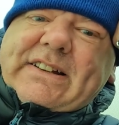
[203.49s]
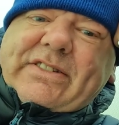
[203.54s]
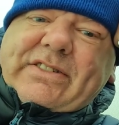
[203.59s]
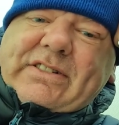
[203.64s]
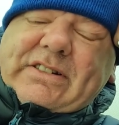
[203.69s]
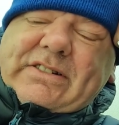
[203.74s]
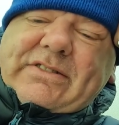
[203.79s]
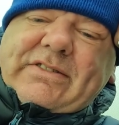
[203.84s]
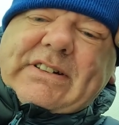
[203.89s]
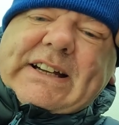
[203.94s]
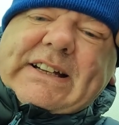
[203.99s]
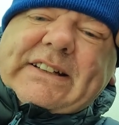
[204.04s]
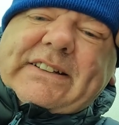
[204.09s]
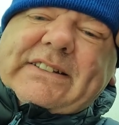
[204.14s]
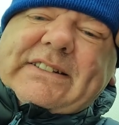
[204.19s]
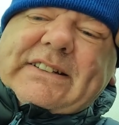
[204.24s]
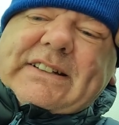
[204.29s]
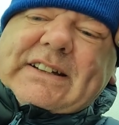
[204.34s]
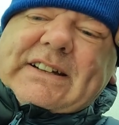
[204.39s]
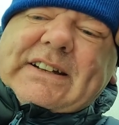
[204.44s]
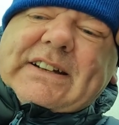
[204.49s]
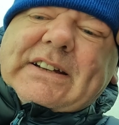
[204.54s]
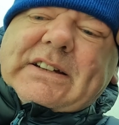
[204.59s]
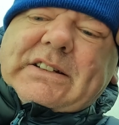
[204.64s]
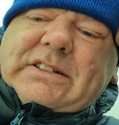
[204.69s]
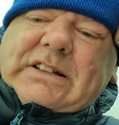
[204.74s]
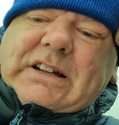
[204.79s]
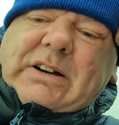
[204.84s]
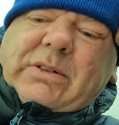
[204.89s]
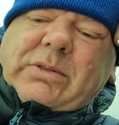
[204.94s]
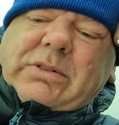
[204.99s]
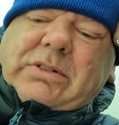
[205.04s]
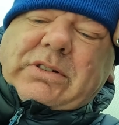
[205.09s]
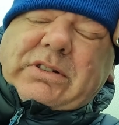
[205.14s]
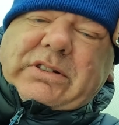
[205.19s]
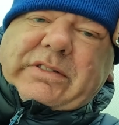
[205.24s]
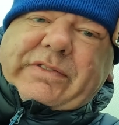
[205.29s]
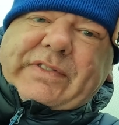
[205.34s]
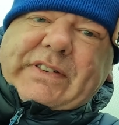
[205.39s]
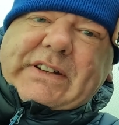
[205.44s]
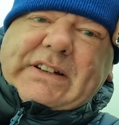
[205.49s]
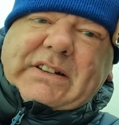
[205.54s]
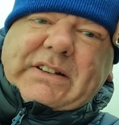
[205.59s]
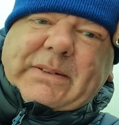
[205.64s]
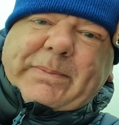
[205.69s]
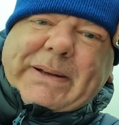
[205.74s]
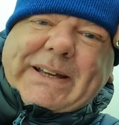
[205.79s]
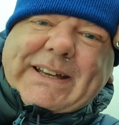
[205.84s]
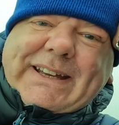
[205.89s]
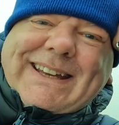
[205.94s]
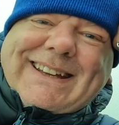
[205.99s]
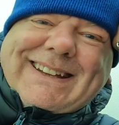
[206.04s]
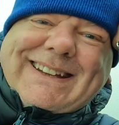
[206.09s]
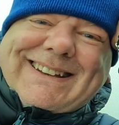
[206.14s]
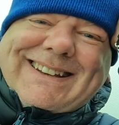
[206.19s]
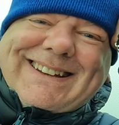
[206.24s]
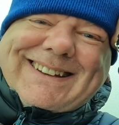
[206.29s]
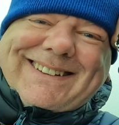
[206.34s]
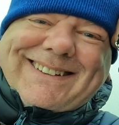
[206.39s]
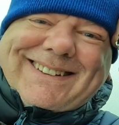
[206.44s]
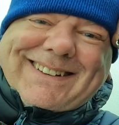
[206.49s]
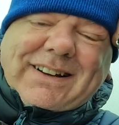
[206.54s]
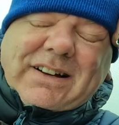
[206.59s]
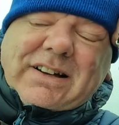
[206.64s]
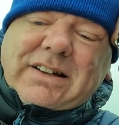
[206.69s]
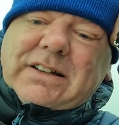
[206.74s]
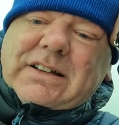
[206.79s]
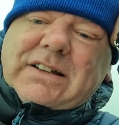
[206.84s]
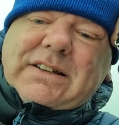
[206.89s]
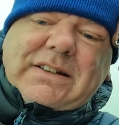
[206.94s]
I thought, right, now we're going to feel the pain, you know.